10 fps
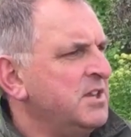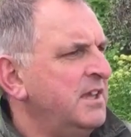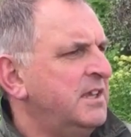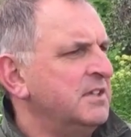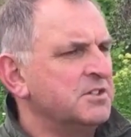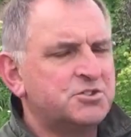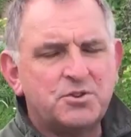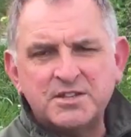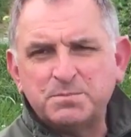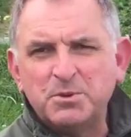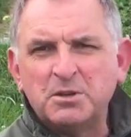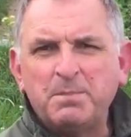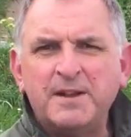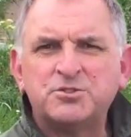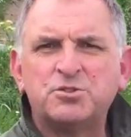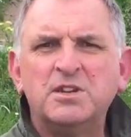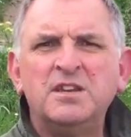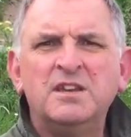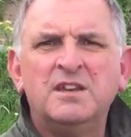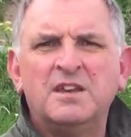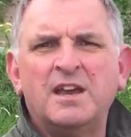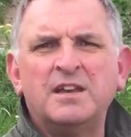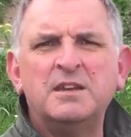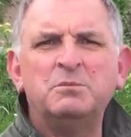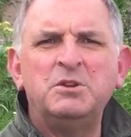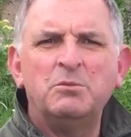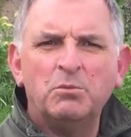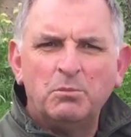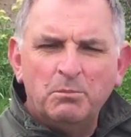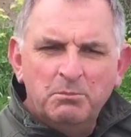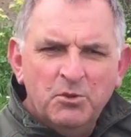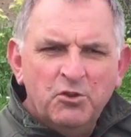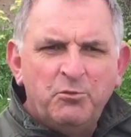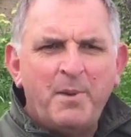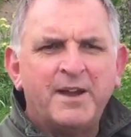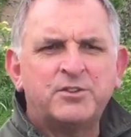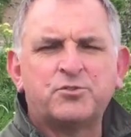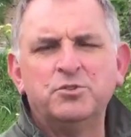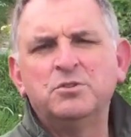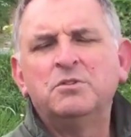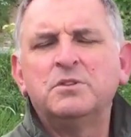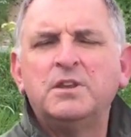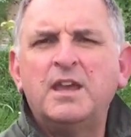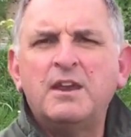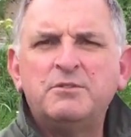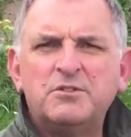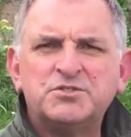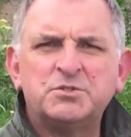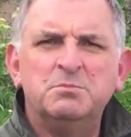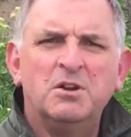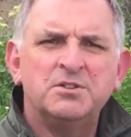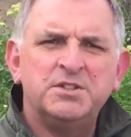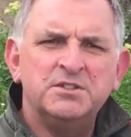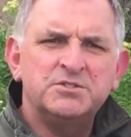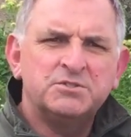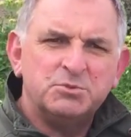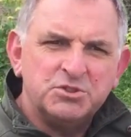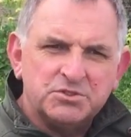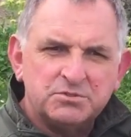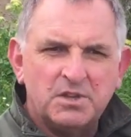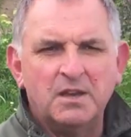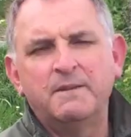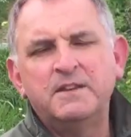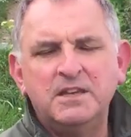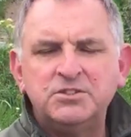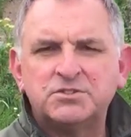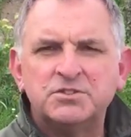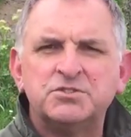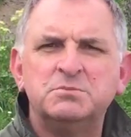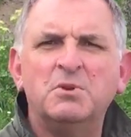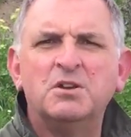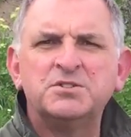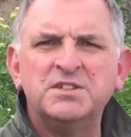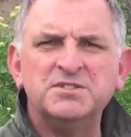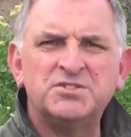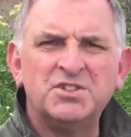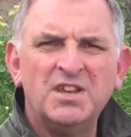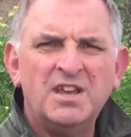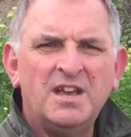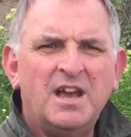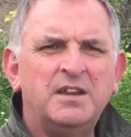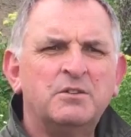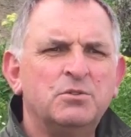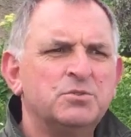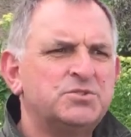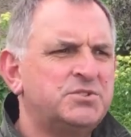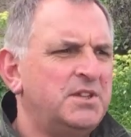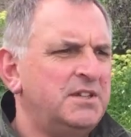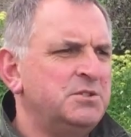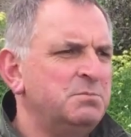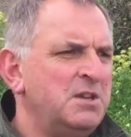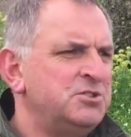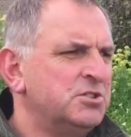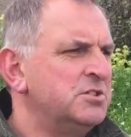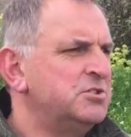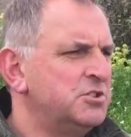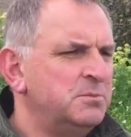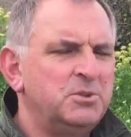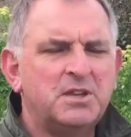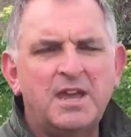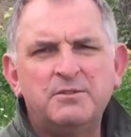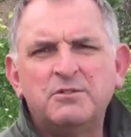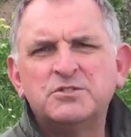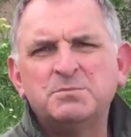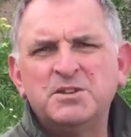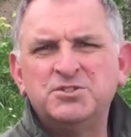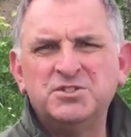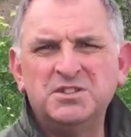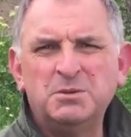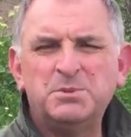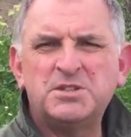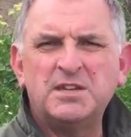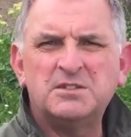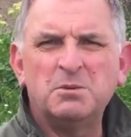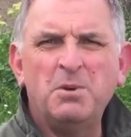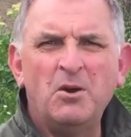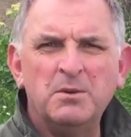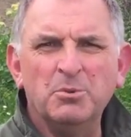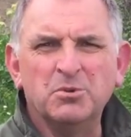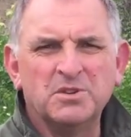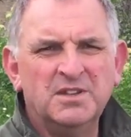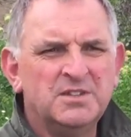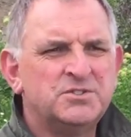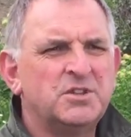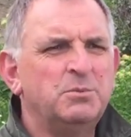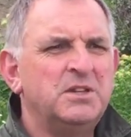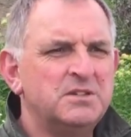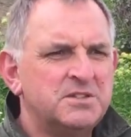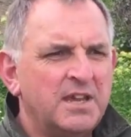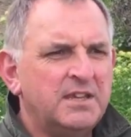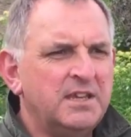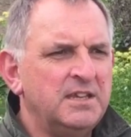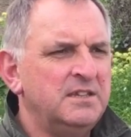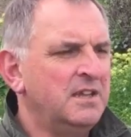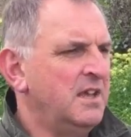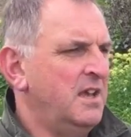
take in the Strasbourg battery, and then we move back through the area of St Martin's, which is eastern St Martin's, and of course that is mentioned, the Cherbourg area is mentioned in the Potato Pie book, so we can take in